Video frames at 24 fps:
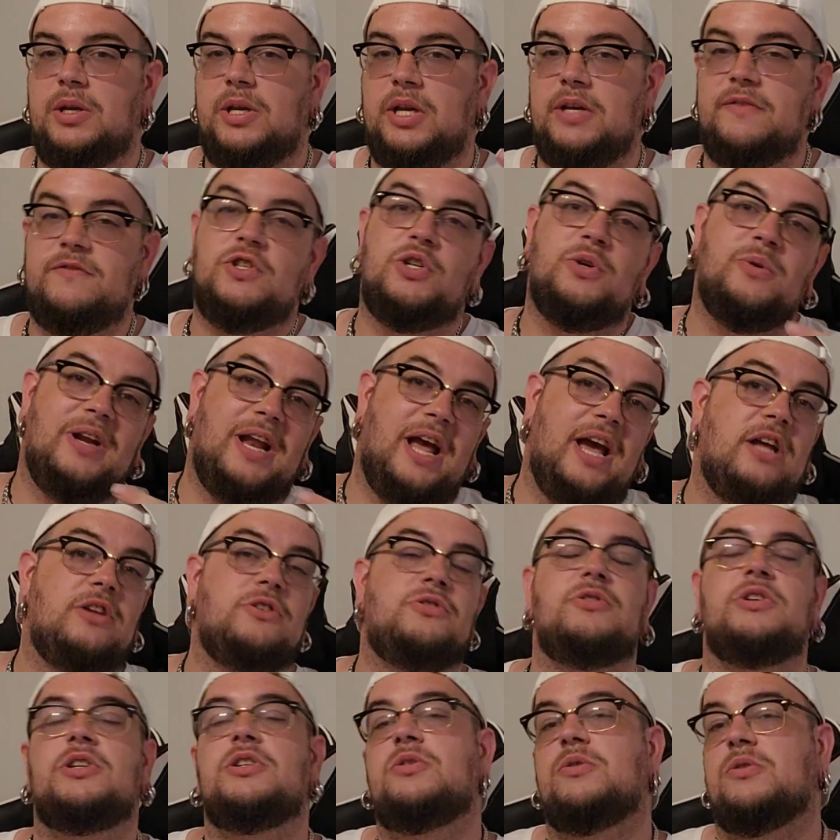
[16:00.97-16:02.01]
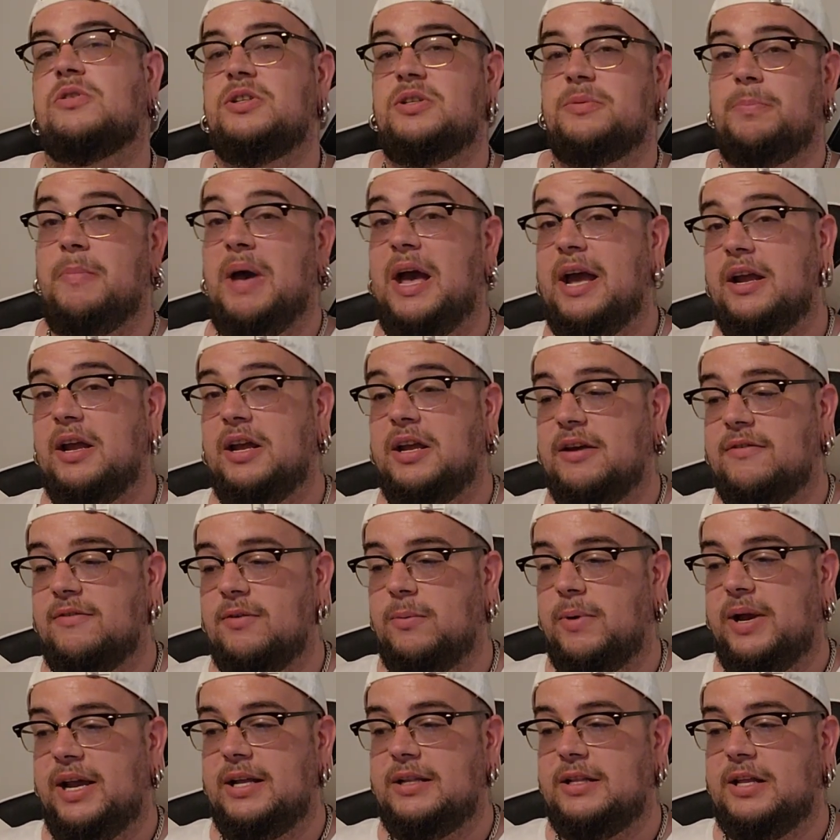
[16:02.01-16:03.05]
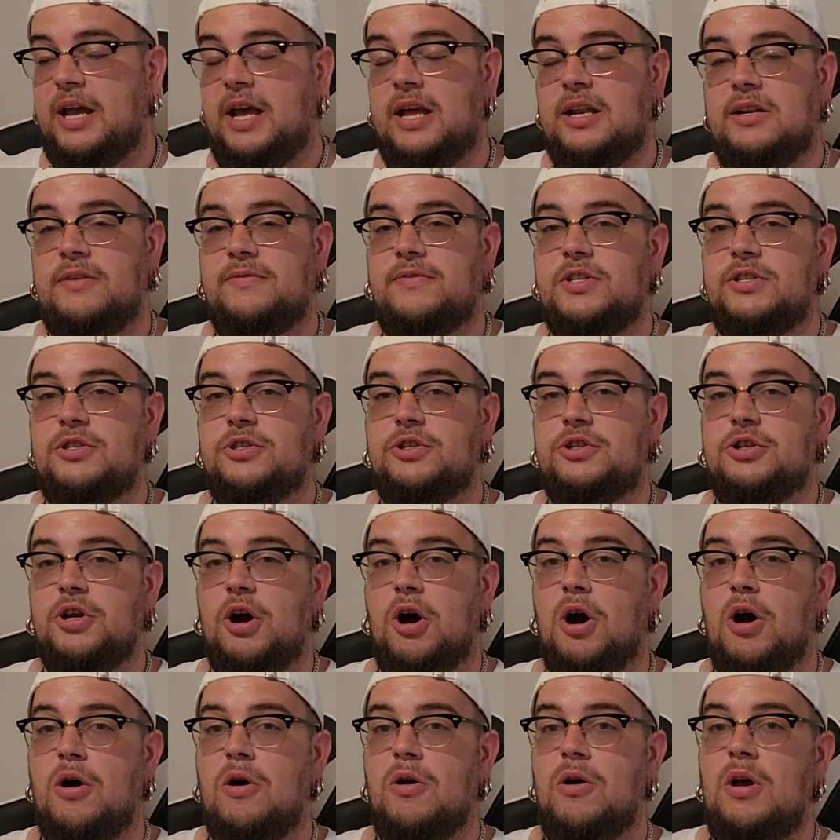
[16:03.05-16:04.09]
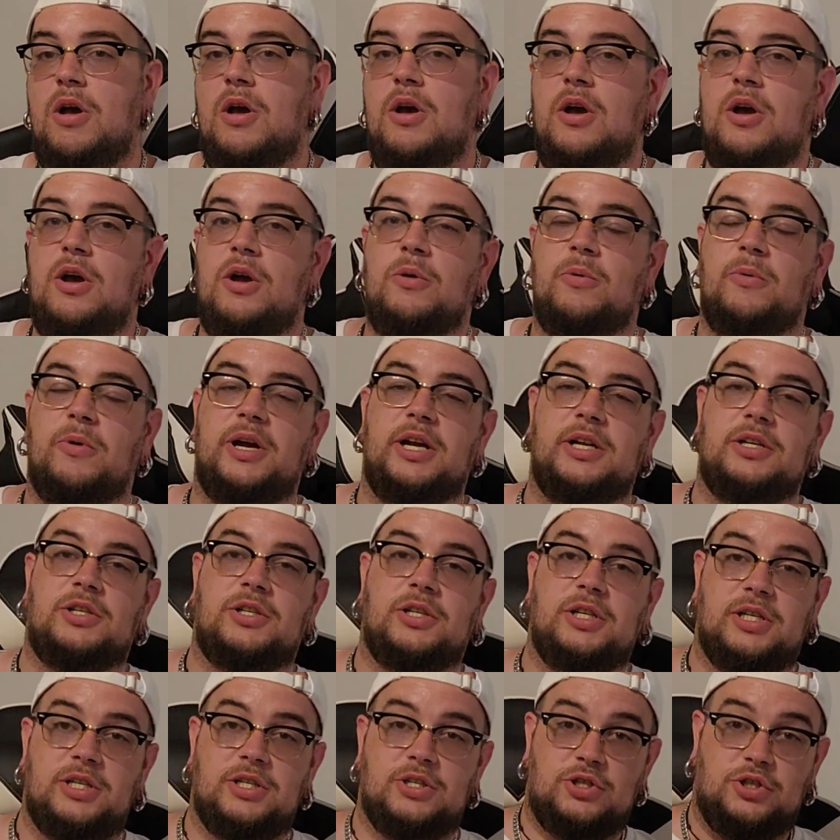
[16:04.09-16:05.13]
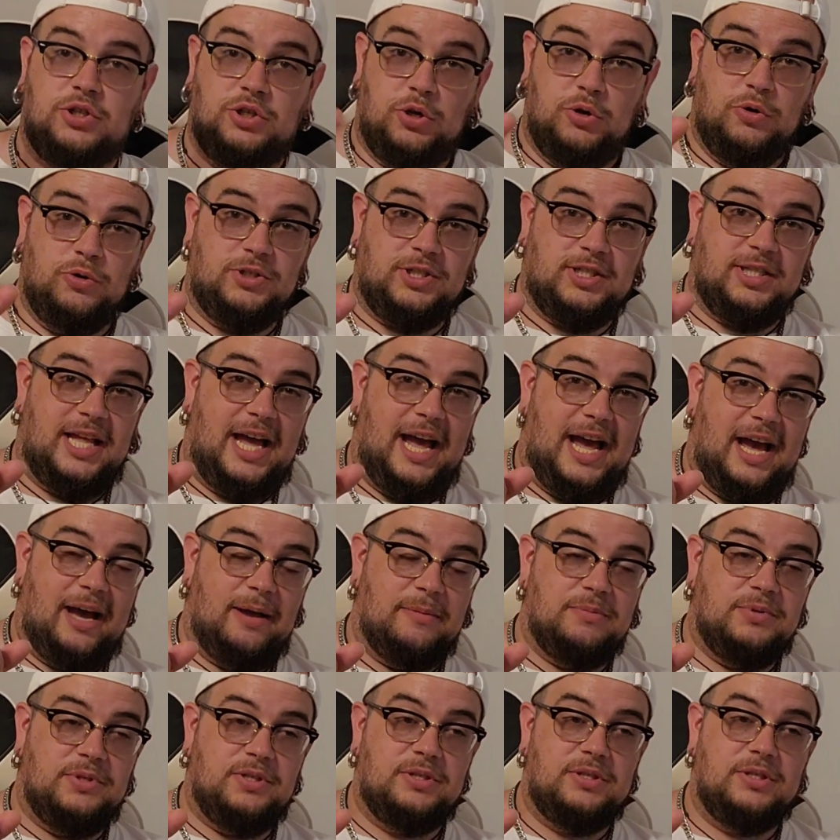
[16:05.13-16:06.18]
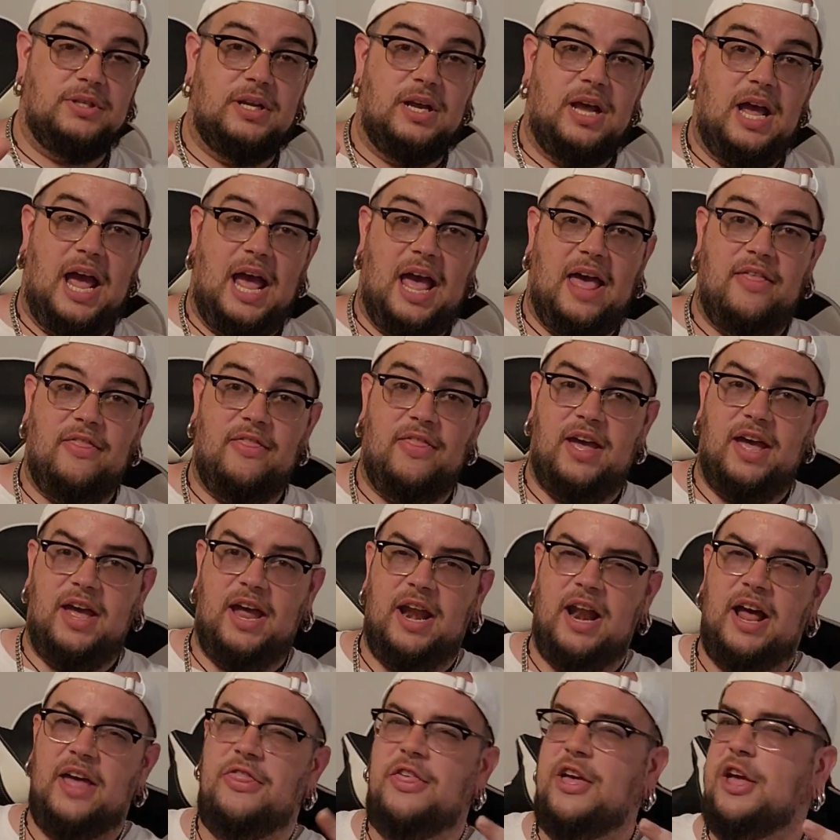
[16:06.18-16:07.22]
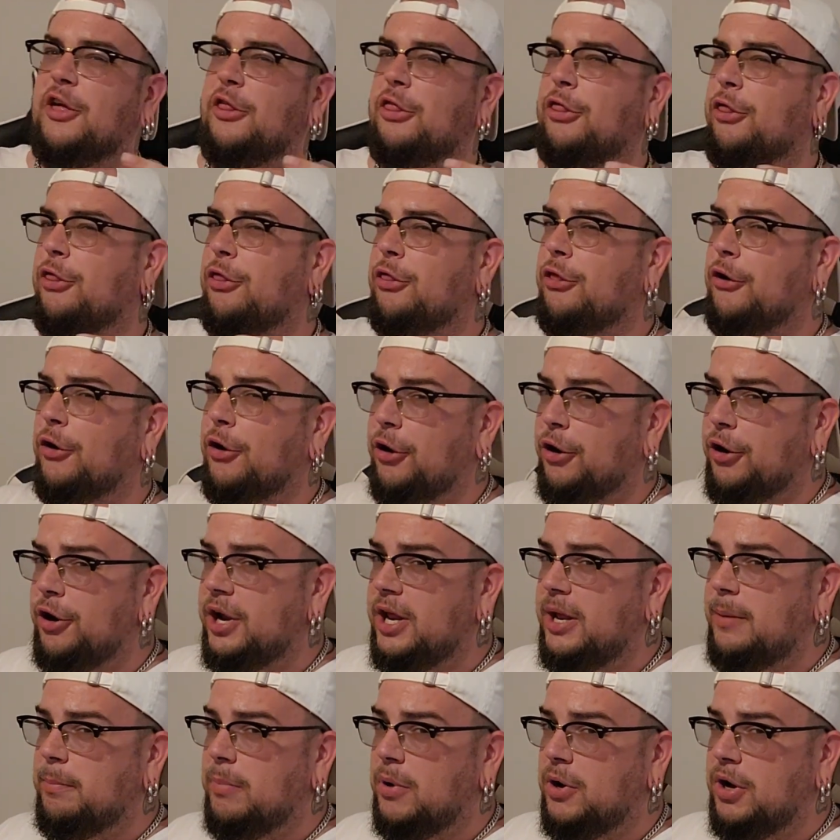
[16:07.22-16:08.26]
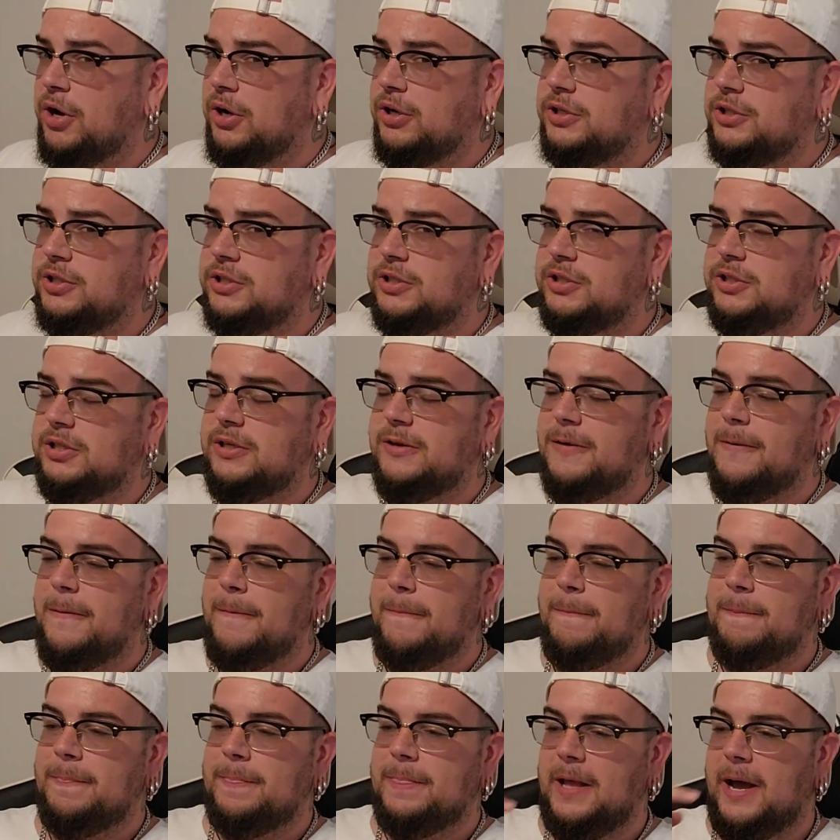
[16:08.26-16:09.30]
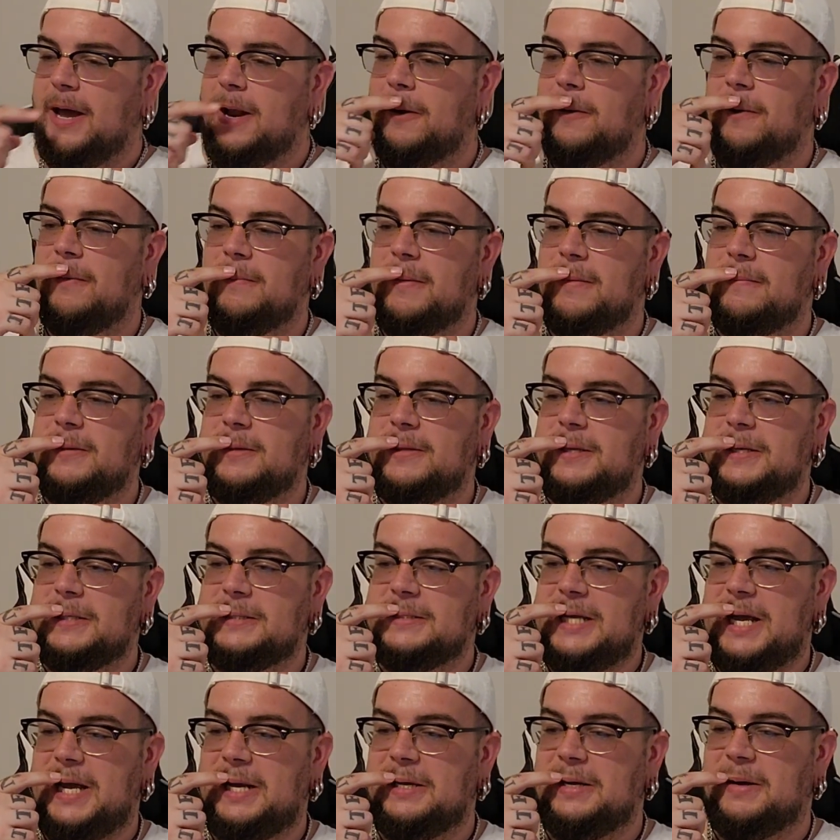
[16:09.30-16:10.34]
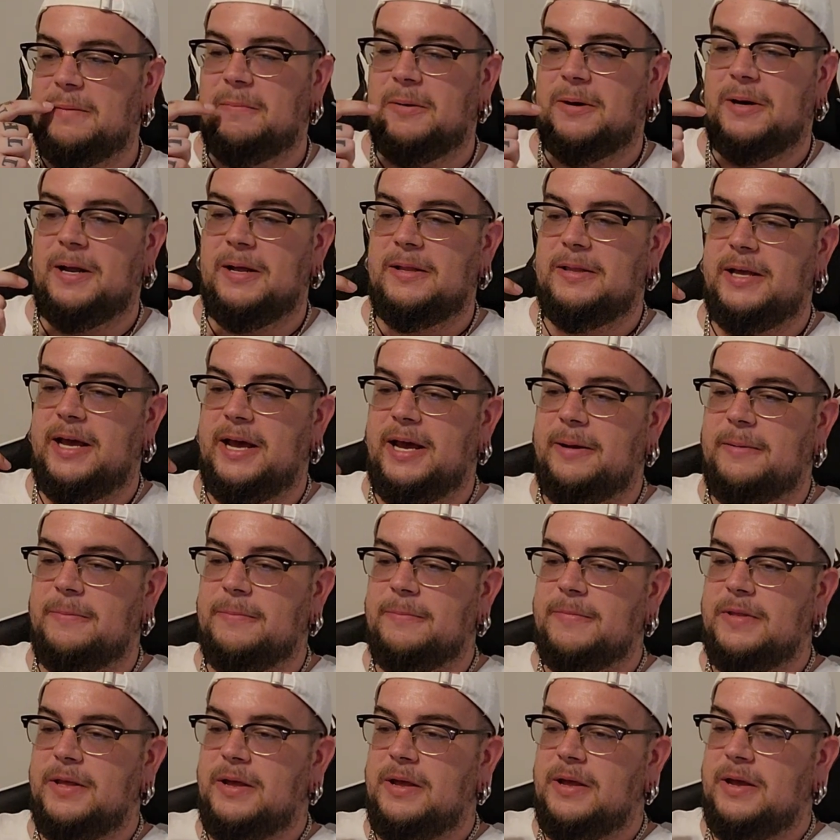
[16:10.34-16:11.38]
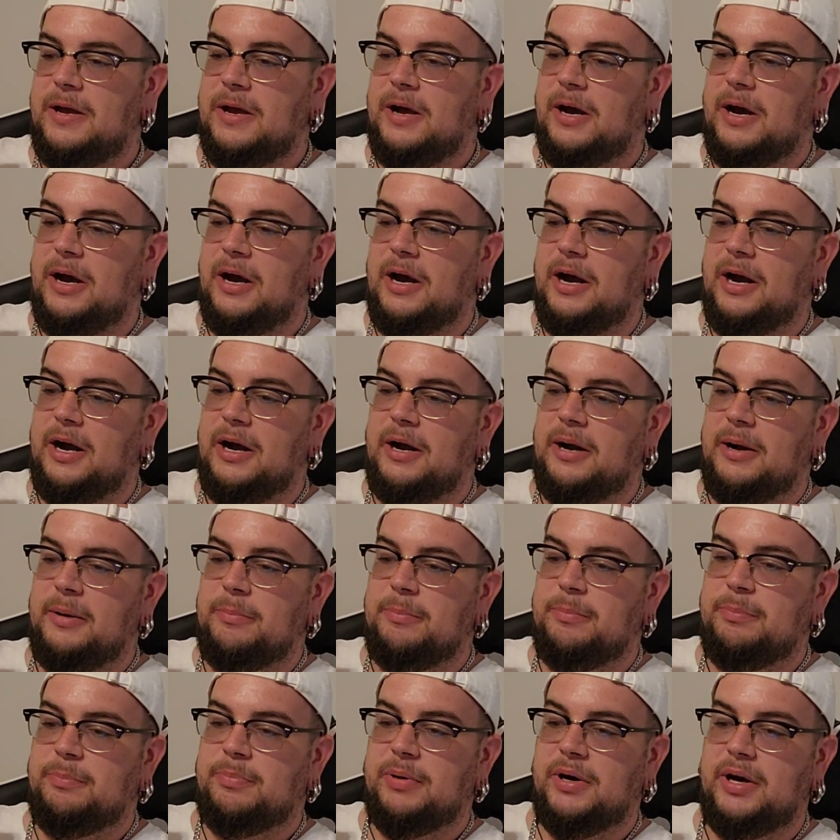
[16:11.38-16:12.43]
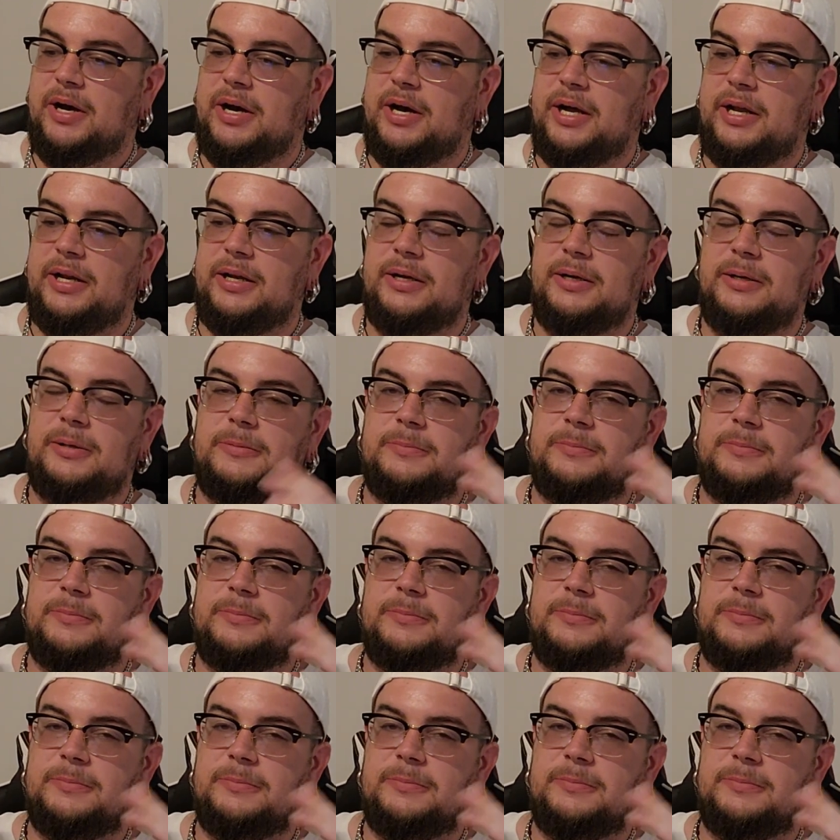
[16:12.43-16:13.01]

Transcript: gives you an entry towards a mega giveaway at the end of each show, which is 2 slabs and then I think 30 books. I don't remember the exact number on that. But